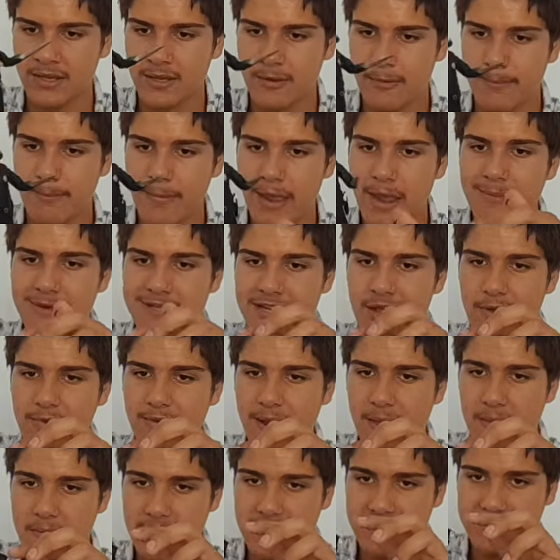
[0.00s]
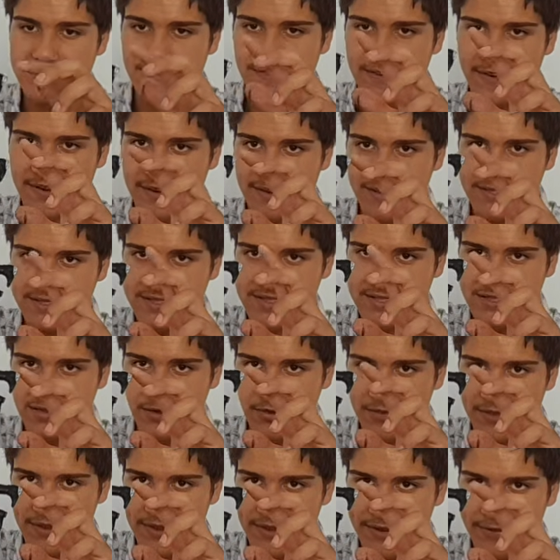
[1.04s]
Maybe don't get this figure because he's
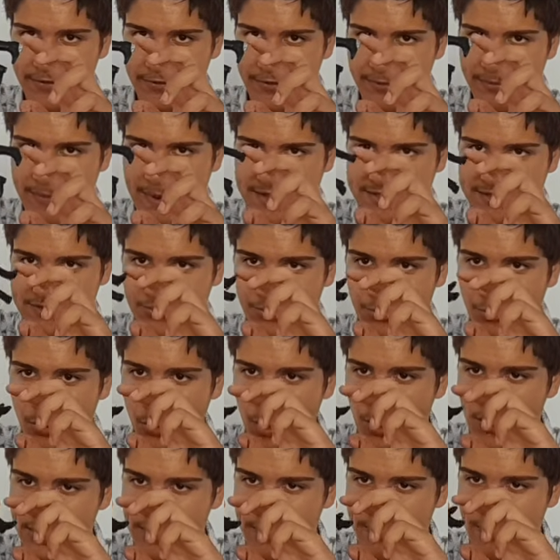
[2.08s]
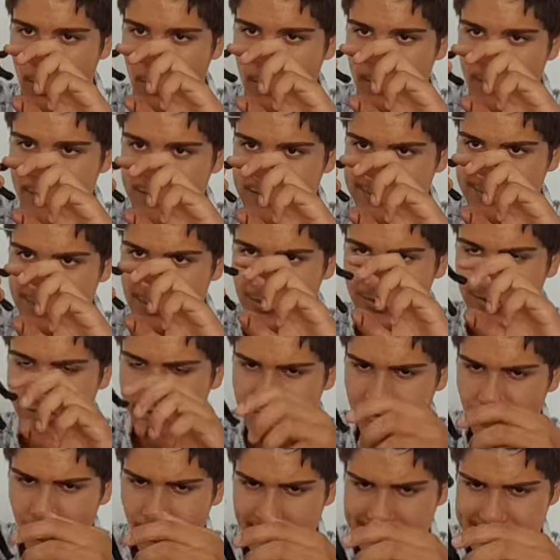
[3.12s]
got the liquid metal on the bottom of his boot. You could
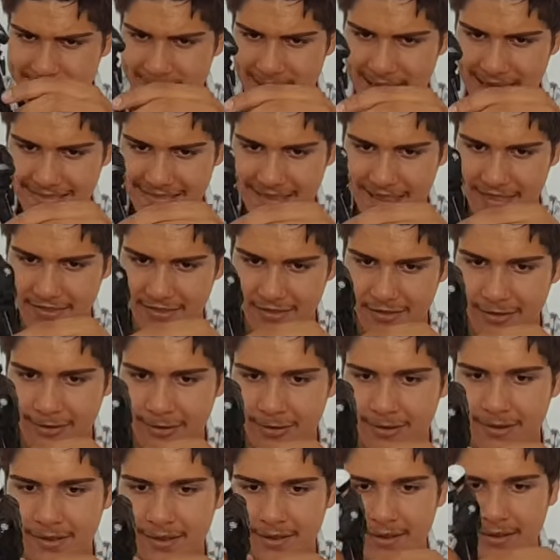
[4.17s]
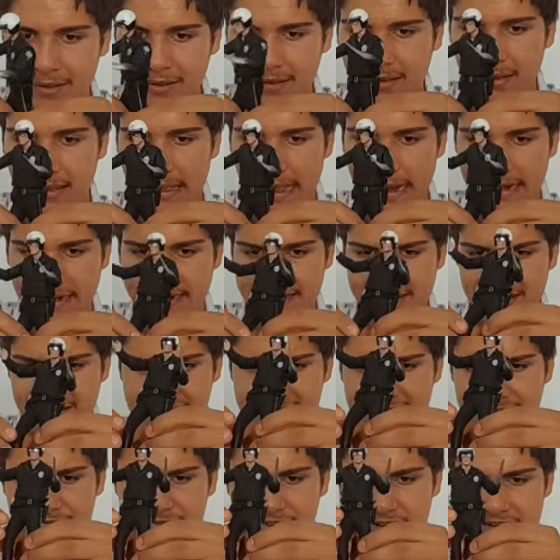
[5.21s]
always paint that though. And it
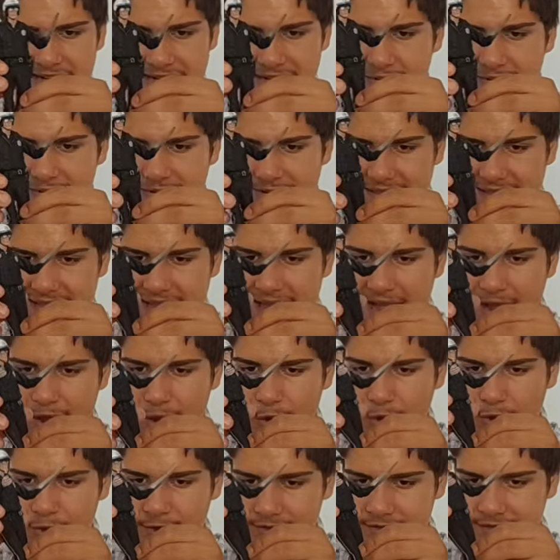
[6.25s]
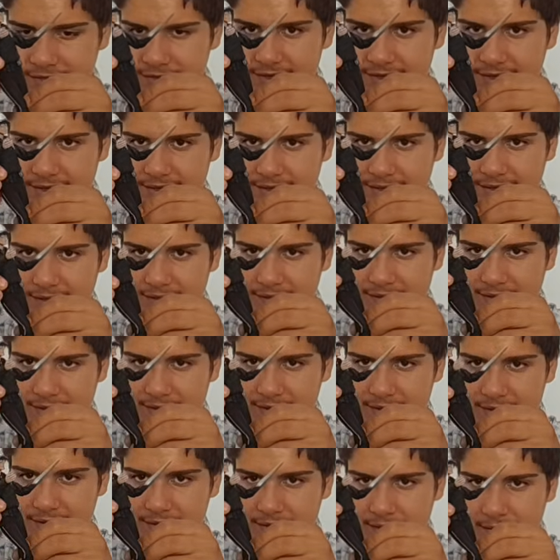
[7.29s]
doesn't really look that odd,
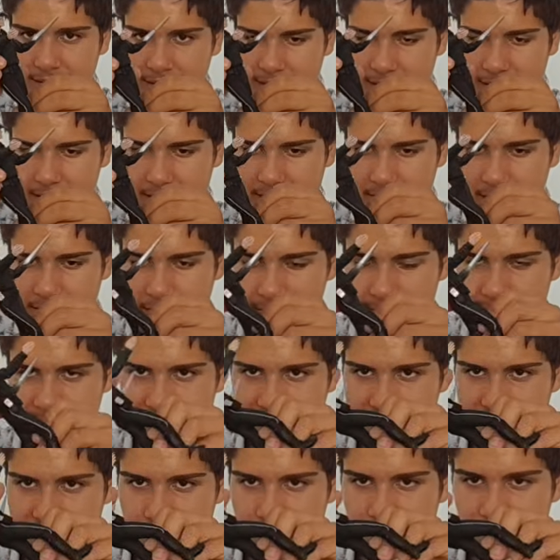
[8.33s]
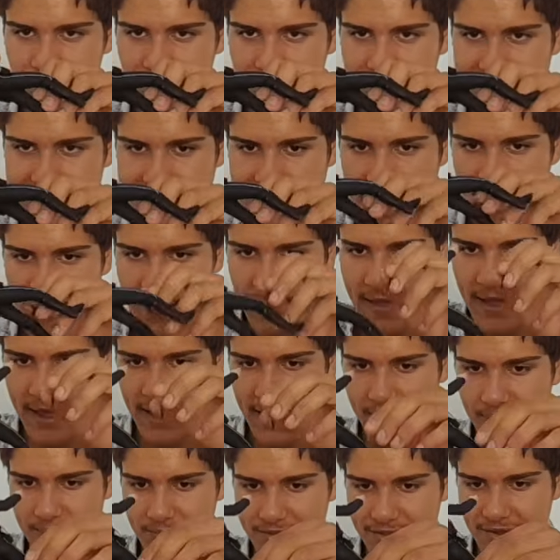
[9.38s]
I mean, you wouldn't really get
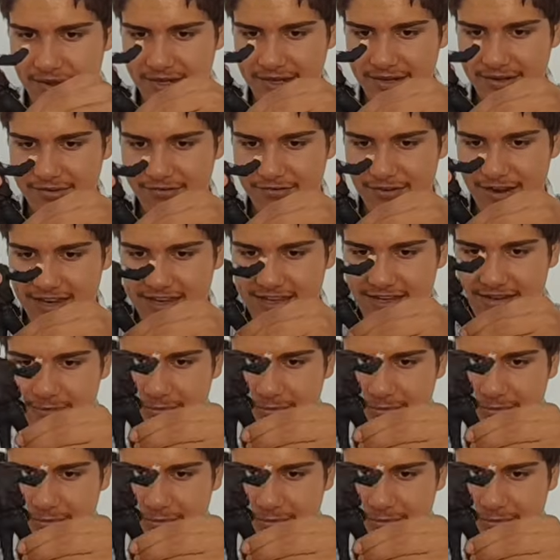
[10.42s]
that with like regular